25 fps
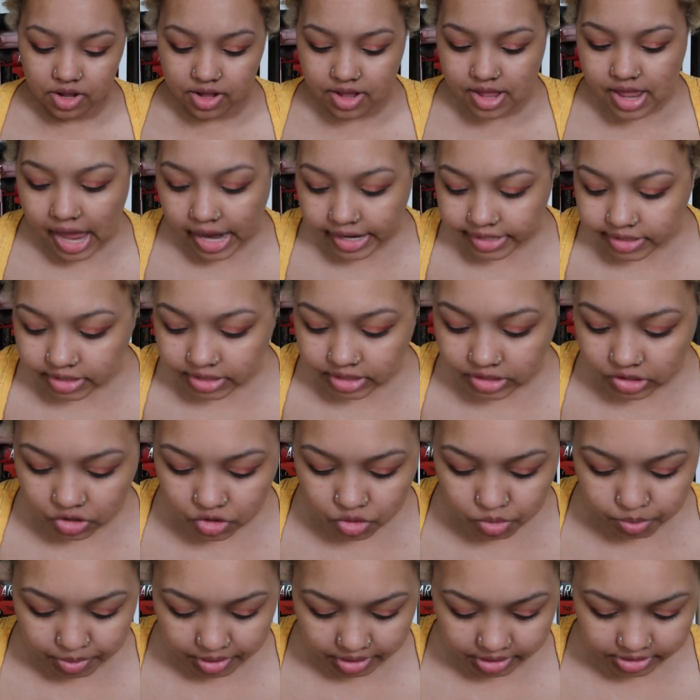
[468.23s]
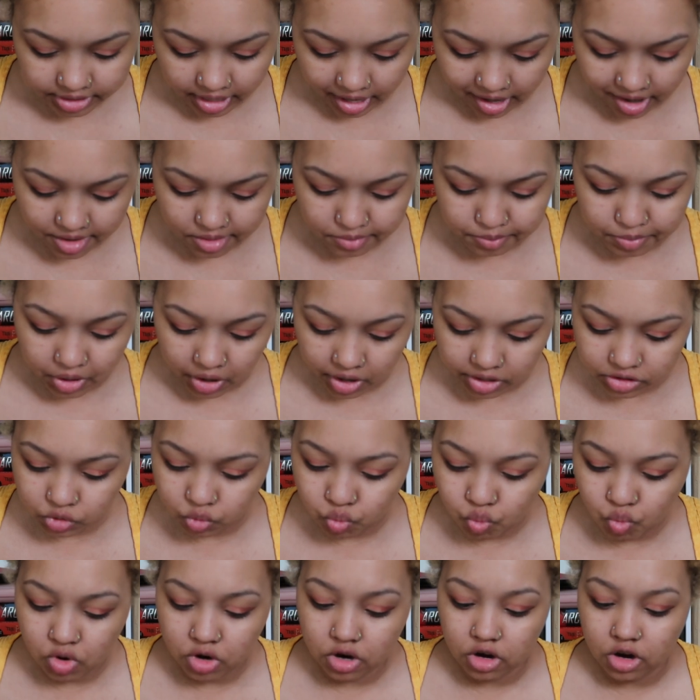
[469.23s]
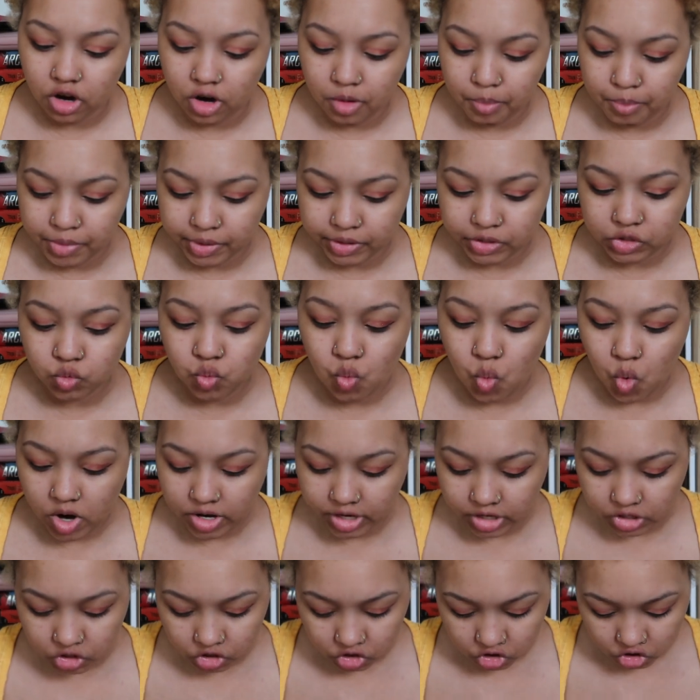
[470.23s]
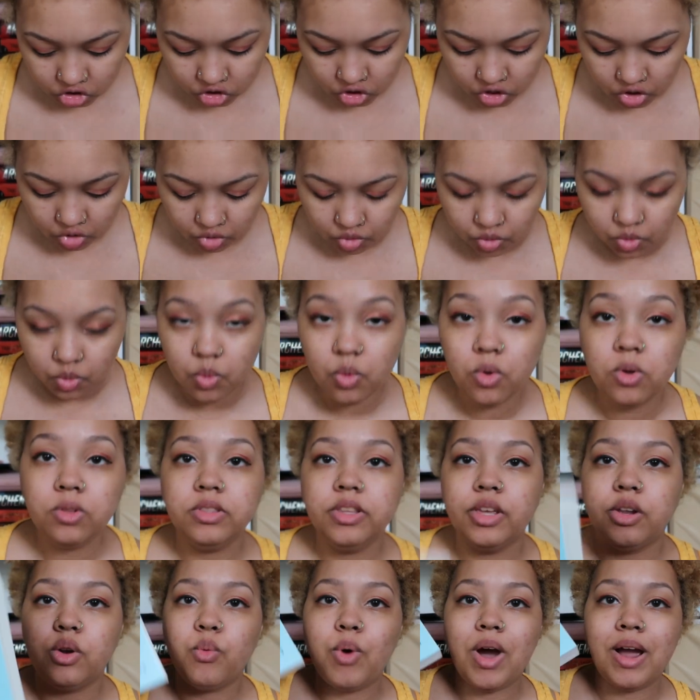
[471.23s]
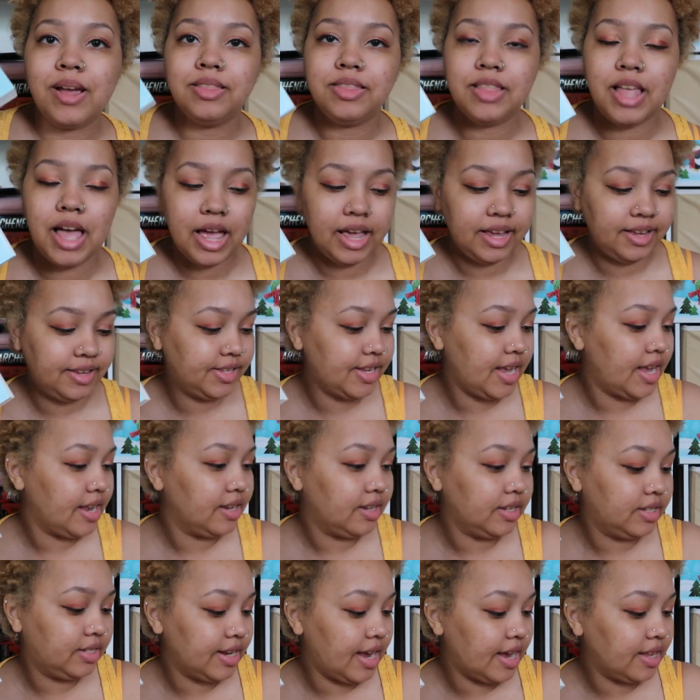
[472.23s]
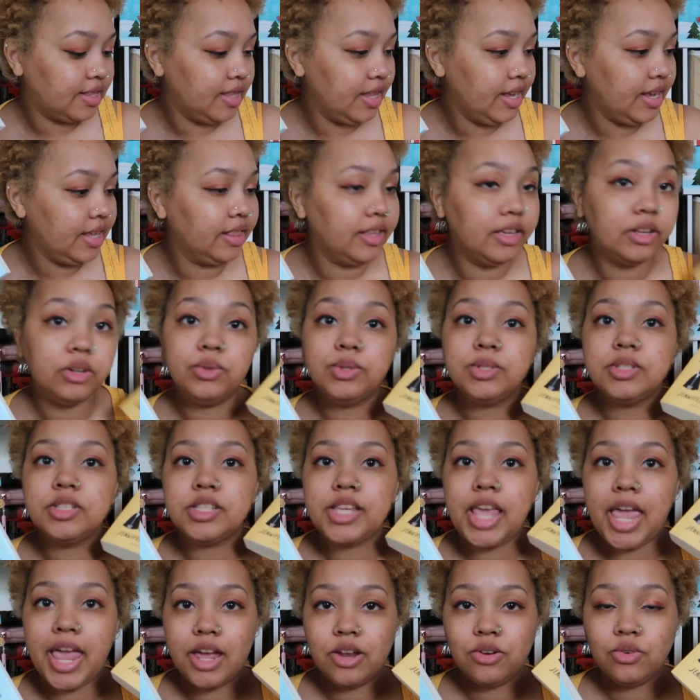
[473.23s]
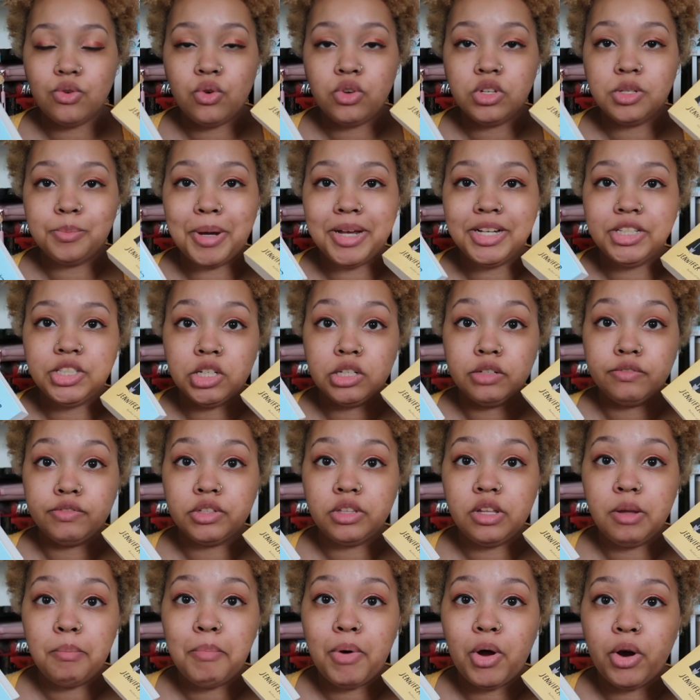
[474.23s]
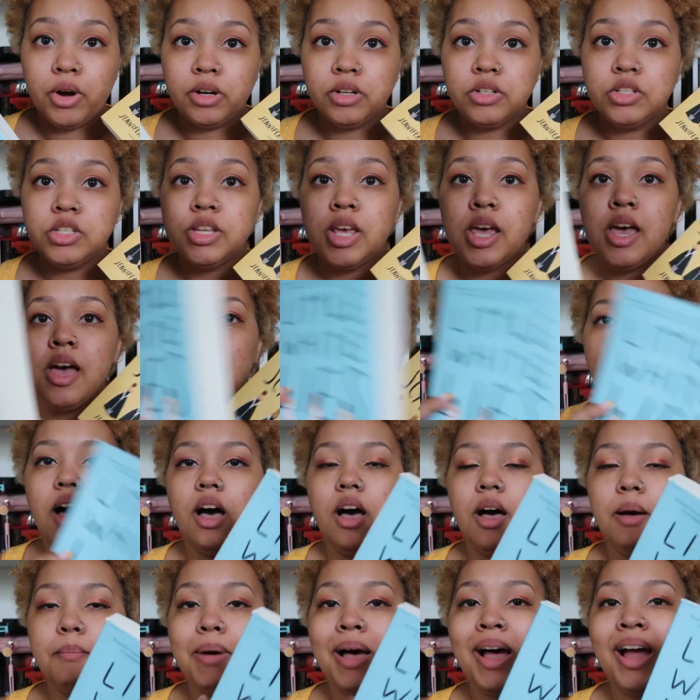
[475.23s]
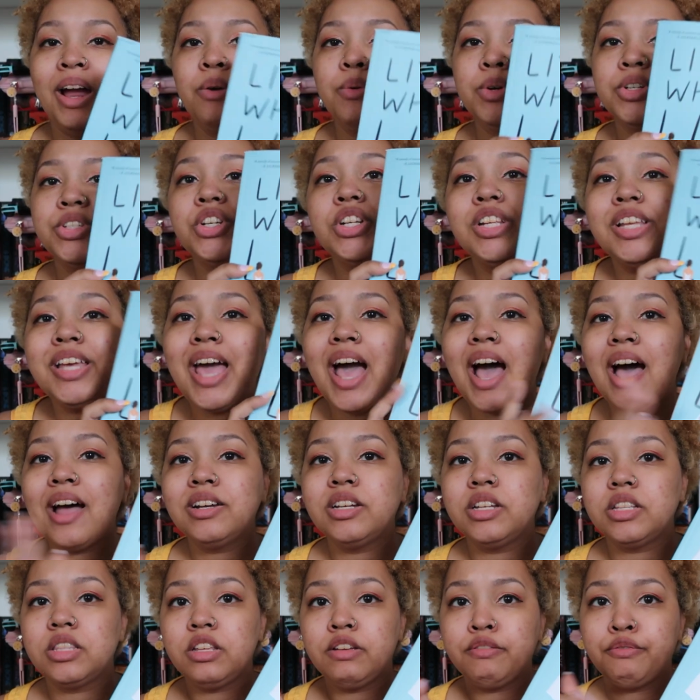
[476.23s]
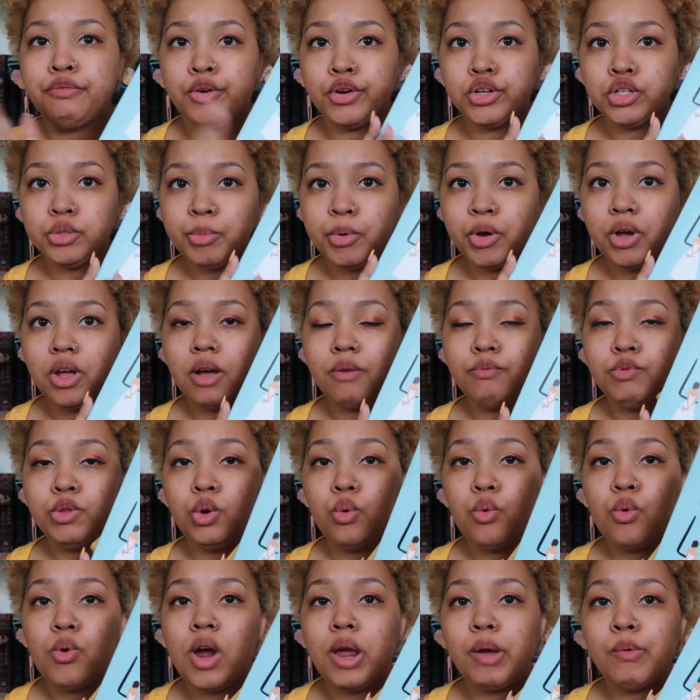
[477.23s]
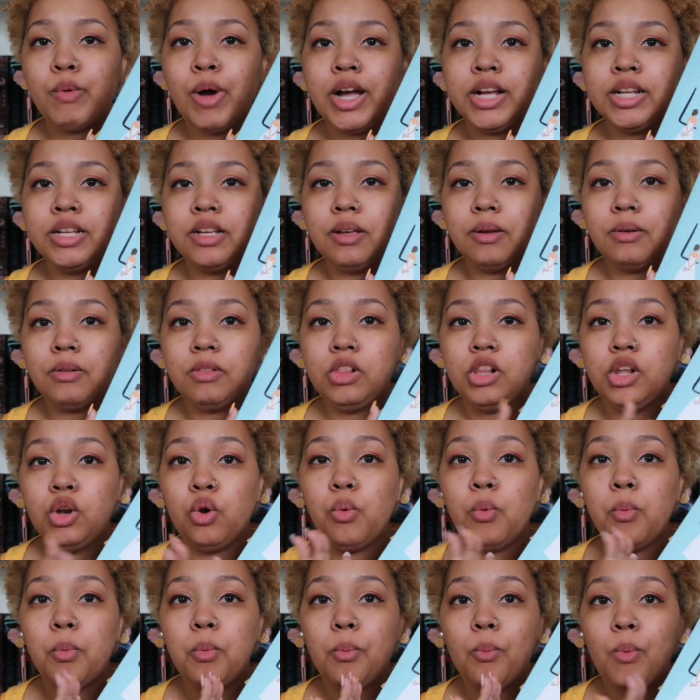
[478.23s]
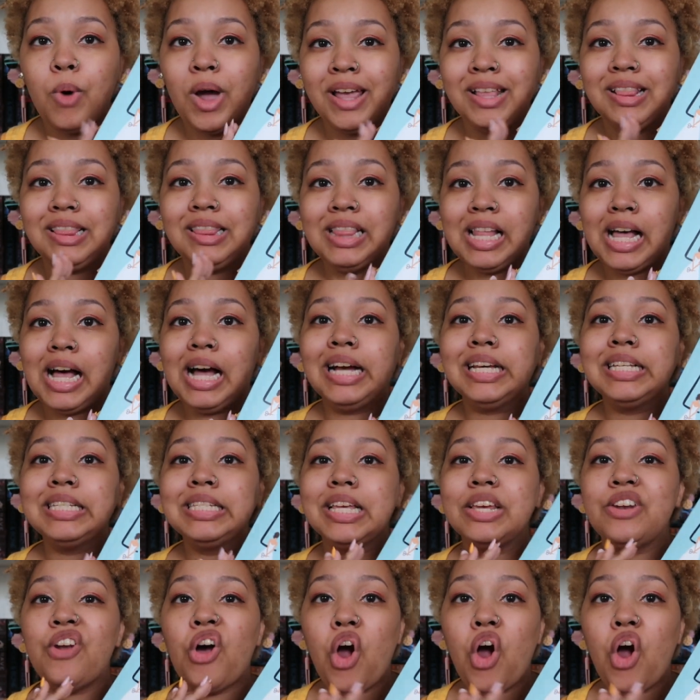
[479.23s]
next two books I bought were books one and two, Little White Lies and Deadly Little Scandals by Jennifer Lynn Barnes. Um, I originally had the first book of Little White, White, Little White Lies in